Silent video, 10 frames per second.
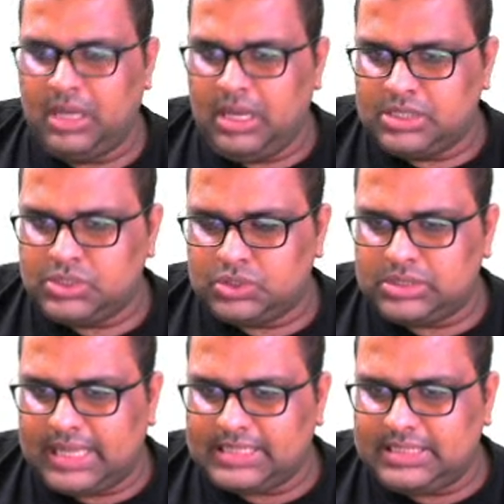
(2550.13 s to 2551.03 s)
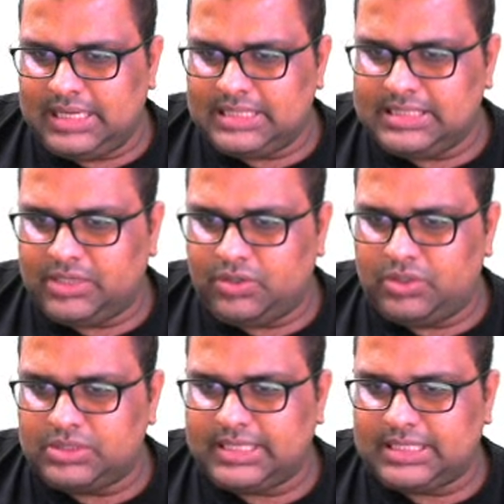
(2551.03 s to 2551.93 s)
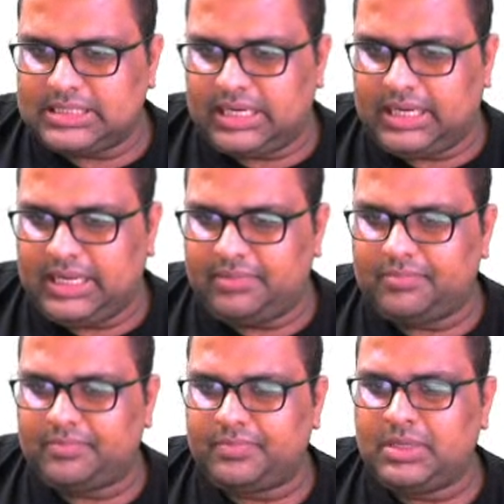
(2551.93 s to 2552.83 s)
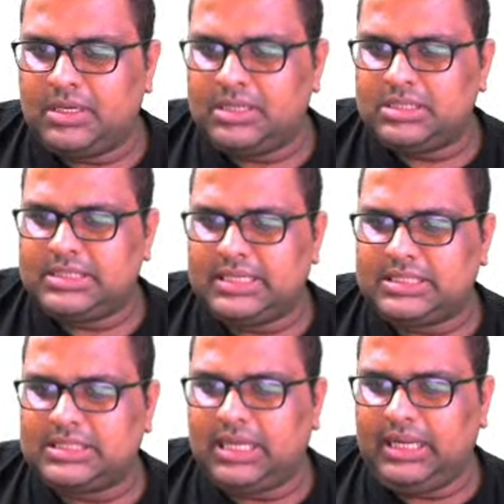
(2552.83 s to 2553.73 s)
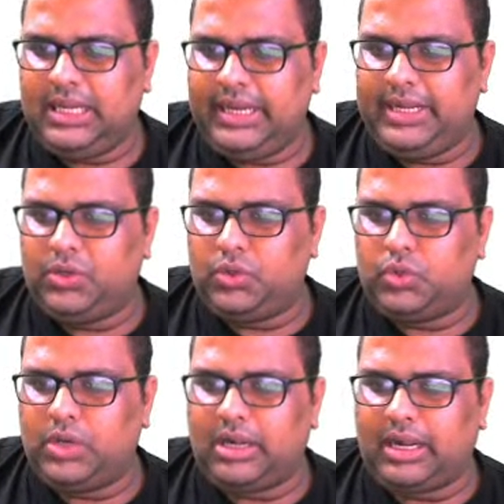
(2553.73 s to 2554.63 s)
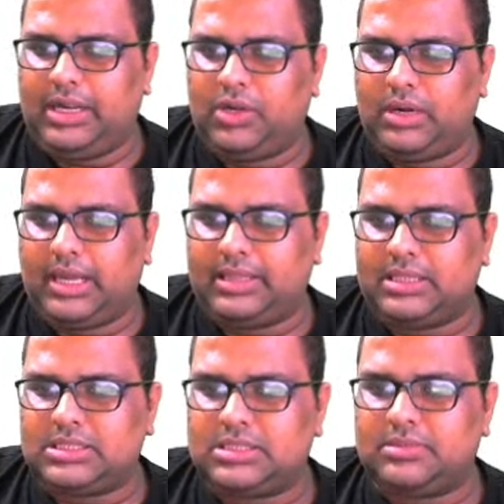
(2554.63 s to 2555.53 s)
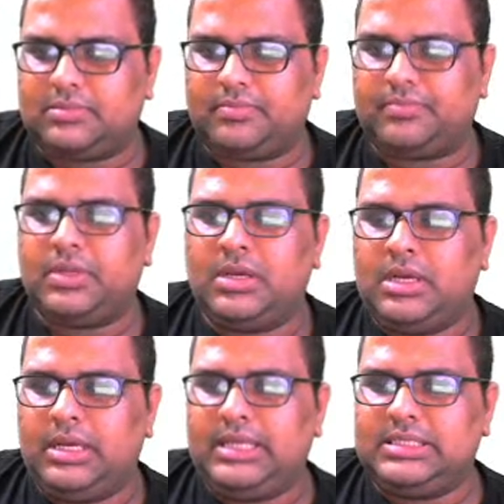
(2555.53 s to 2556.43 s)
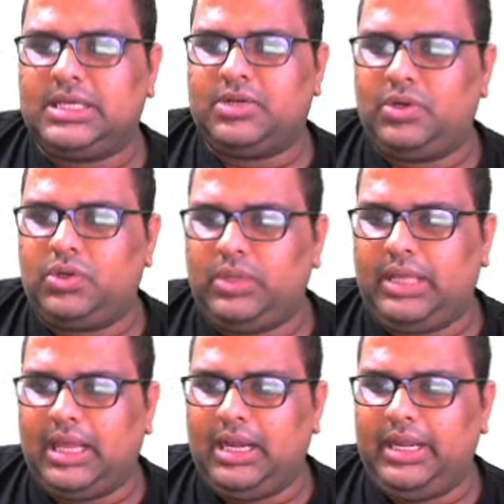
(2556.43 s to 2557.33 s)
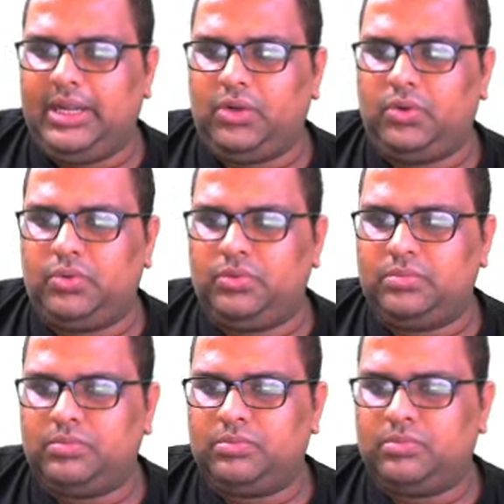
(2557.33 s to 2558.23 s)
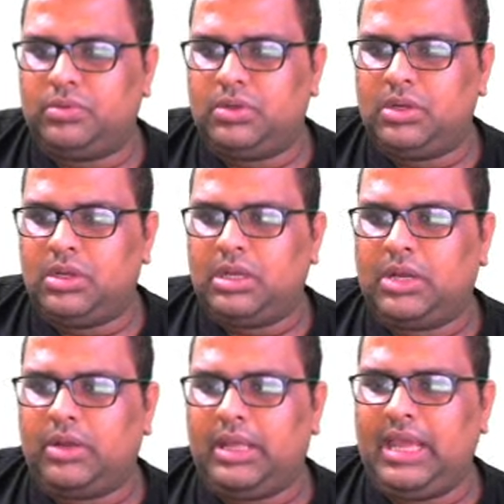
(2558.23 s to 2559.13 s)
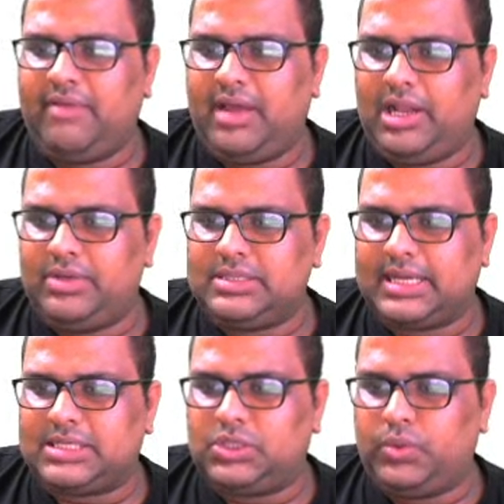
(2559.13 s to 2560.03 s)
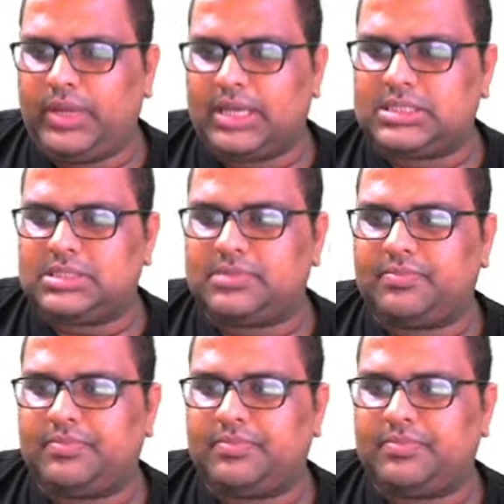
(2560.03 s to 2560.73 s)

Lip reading: So Sn is equal to 630. 630 into 2, I'll write down like this, is equal to n into, now a value is x, 2x,